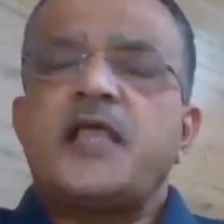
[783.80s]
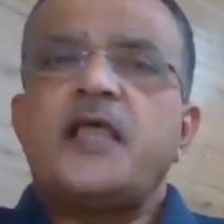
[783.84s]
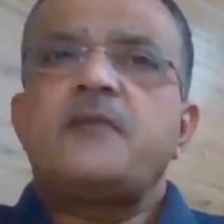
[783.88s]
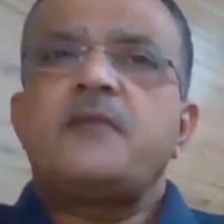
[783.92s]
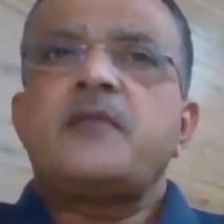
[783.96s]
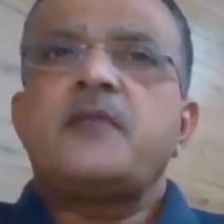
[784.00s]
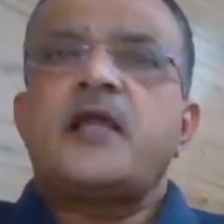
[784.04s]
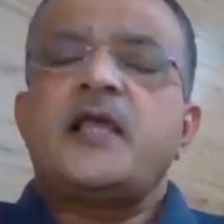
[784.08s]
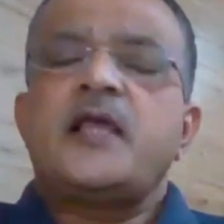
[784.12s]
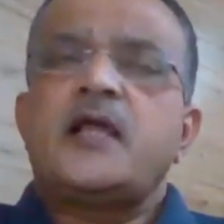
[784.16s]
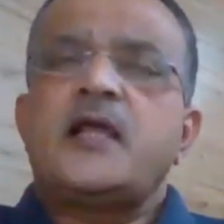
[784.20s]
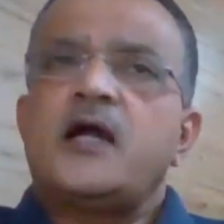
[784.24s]

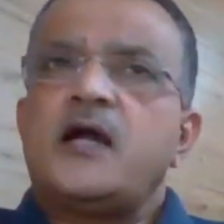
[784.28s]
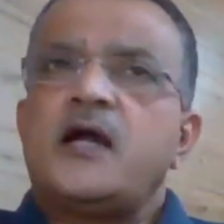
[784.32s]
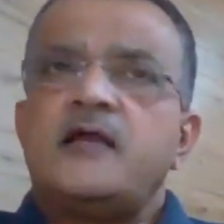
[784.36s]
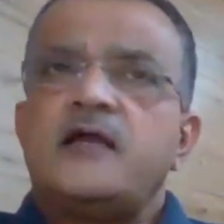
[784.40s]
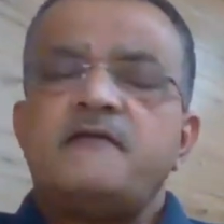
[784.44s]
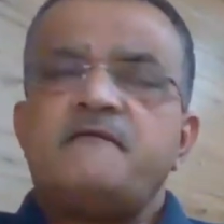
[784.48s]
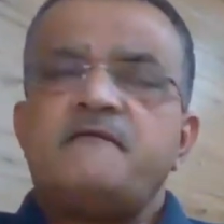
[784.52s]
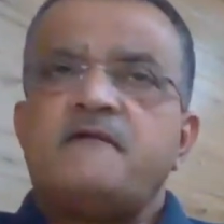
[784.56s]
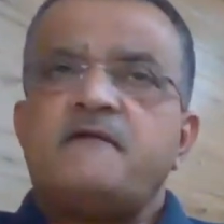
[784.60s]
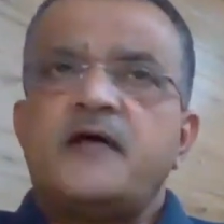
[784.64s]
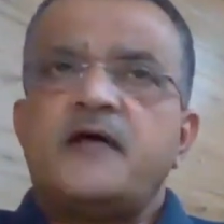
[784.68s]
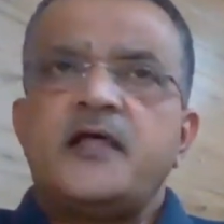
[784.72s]
came like
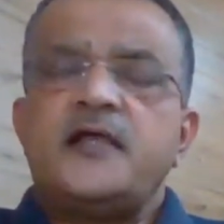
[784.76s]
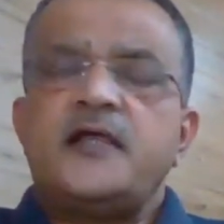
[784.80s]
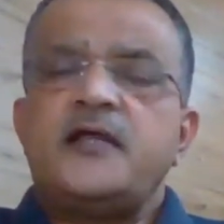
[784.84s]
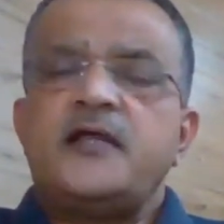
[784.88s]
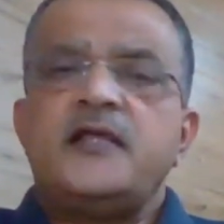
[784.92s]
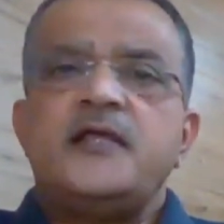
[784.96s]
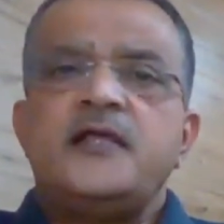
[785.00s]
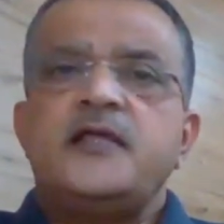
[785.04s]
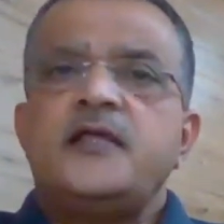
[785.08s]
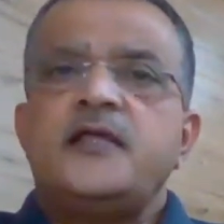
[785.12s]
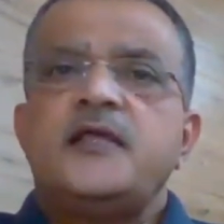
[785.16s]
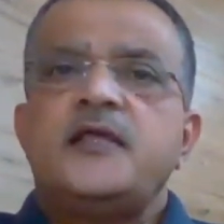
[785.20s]

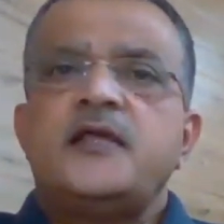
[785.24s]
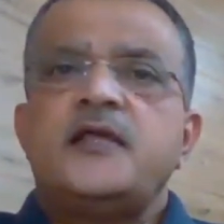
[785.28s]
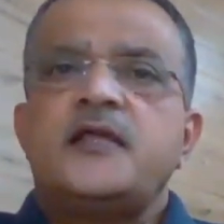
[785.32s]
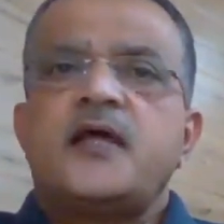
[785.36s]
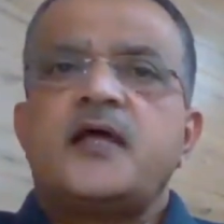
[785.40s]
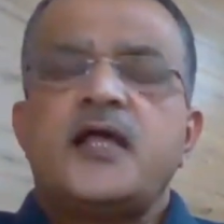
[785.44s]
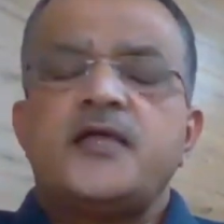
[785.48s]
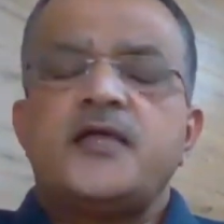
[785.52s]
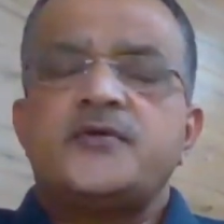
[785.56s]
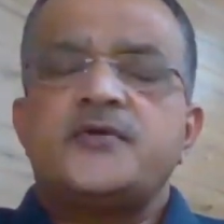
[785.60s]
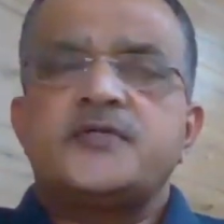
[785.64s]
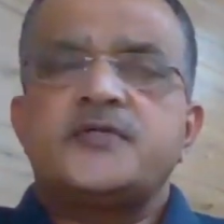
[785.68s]
RFID and
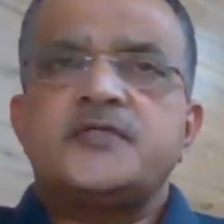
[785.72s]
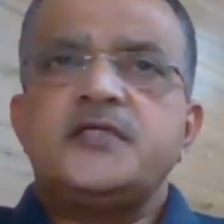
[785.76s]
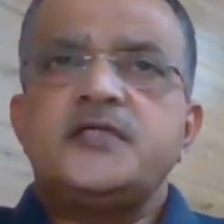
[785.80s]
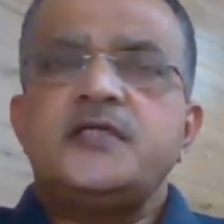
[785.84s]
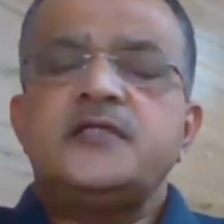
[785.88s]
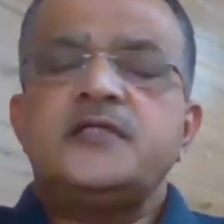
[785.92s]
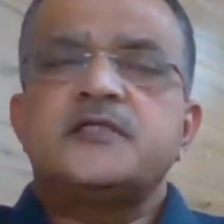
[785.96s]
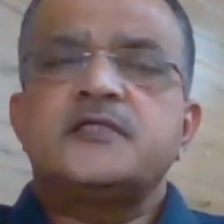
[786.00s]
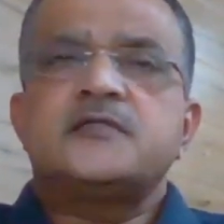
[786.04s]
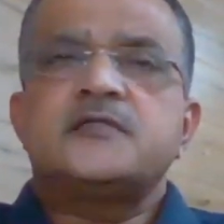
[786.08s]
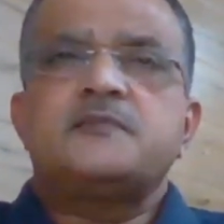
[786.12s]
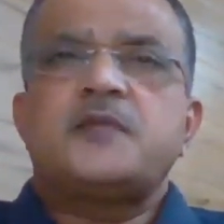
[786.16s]

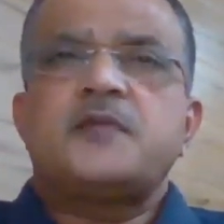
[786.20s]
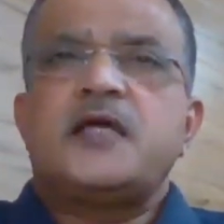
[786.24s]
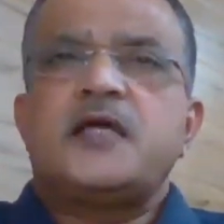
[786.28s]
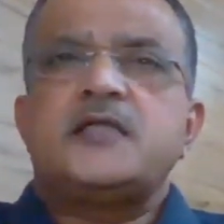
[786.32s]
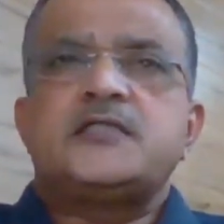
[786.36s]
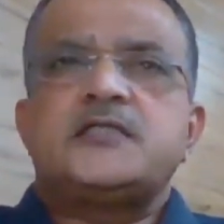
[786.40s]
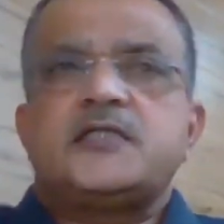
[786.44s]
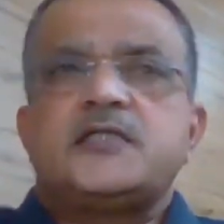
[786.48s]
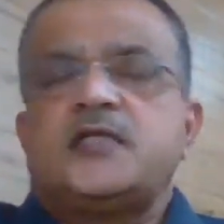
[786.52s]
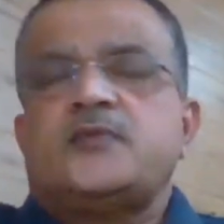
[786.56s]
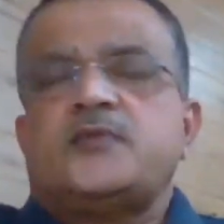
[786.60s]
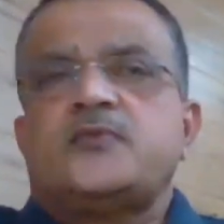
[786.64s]
IoT, the supply
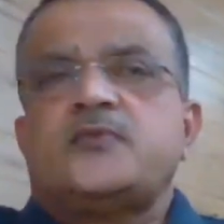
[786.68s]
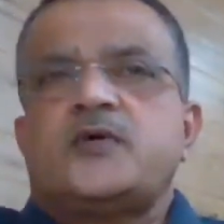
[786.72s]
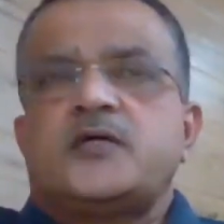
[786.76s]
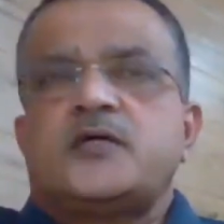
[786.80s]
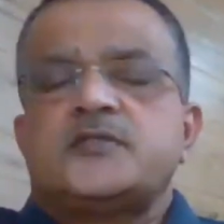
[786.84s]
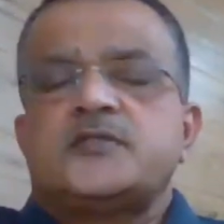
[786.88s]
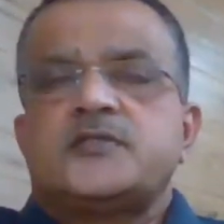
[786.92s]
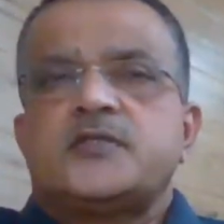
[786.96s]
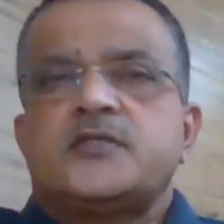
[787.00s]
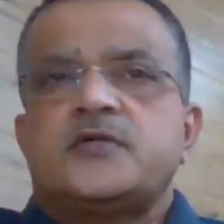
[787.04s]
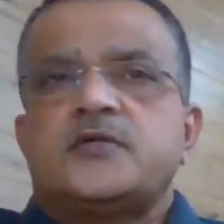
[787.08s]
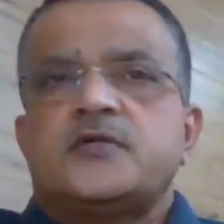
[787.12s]
chain
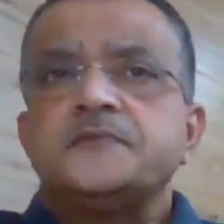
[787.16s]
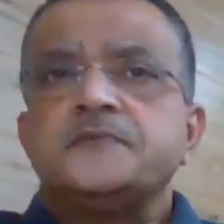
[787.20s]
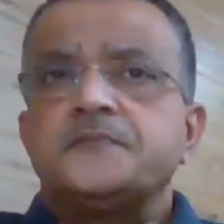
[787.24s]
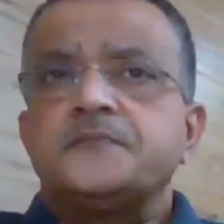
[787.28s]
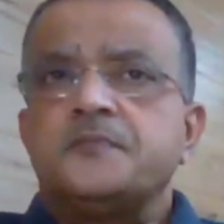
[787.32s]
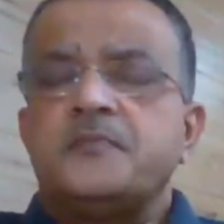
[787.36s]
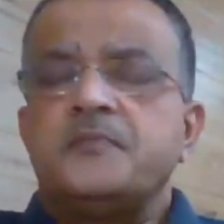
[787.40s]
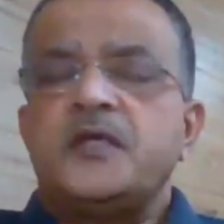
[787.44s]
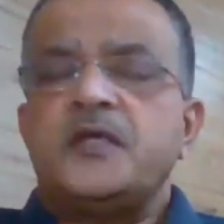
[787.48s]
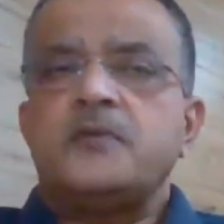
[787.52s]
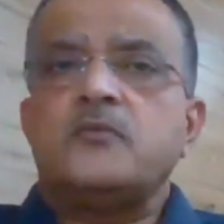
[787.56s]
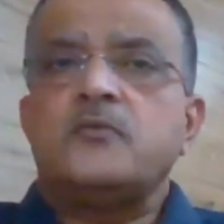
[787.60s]
was
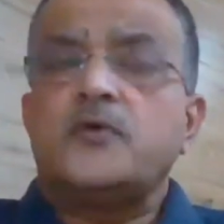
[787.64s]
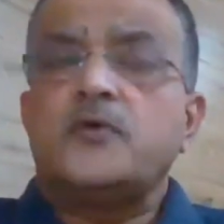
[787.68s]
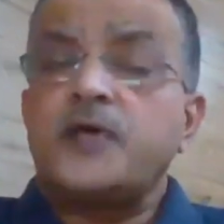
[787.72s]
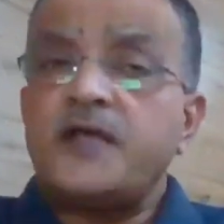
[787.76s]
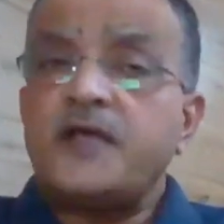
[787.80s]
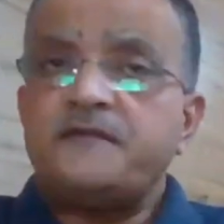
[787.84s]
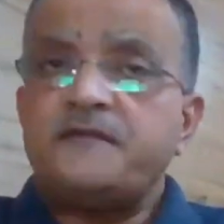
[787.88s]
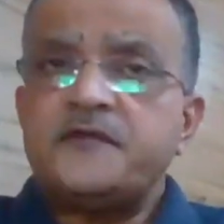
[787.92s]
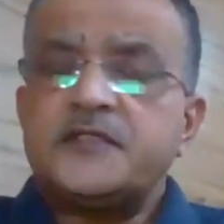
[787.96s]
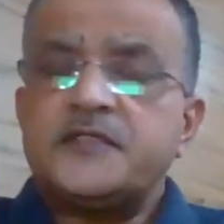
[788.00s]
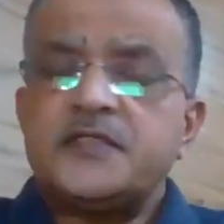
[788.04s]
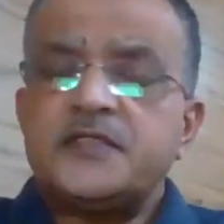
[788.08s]
made more
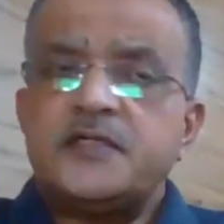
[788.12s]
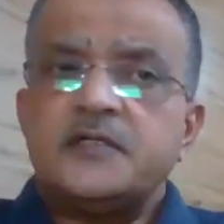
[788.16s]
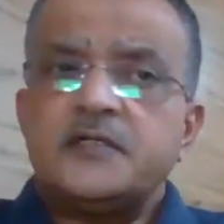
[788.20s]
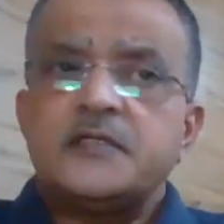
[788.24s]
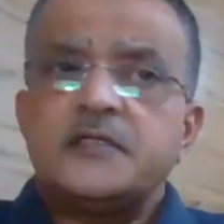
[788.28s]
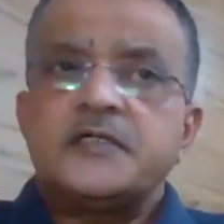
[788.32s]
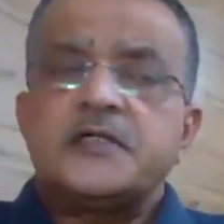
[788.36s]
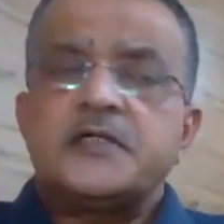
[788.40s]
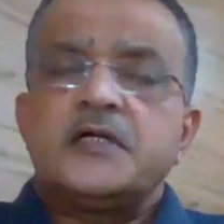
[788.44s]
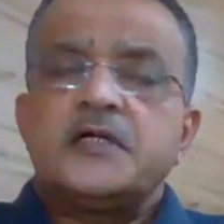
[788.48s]
efficient.